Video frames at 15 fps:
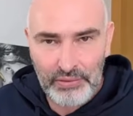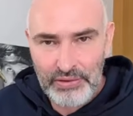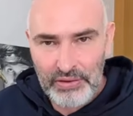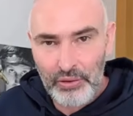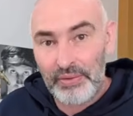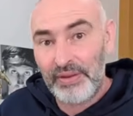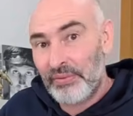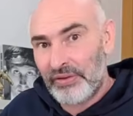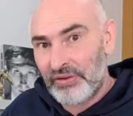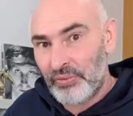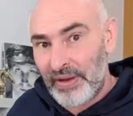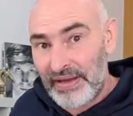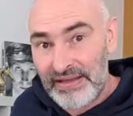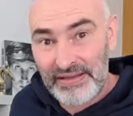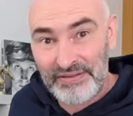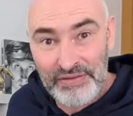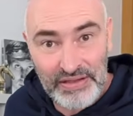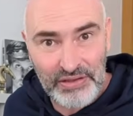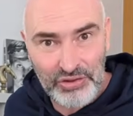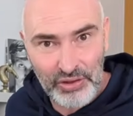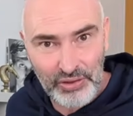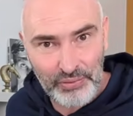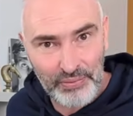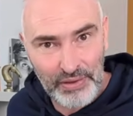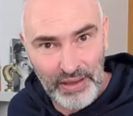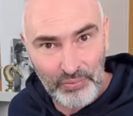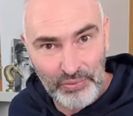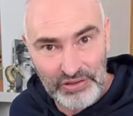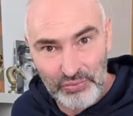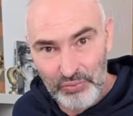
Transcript: So it was quite an adventure. I was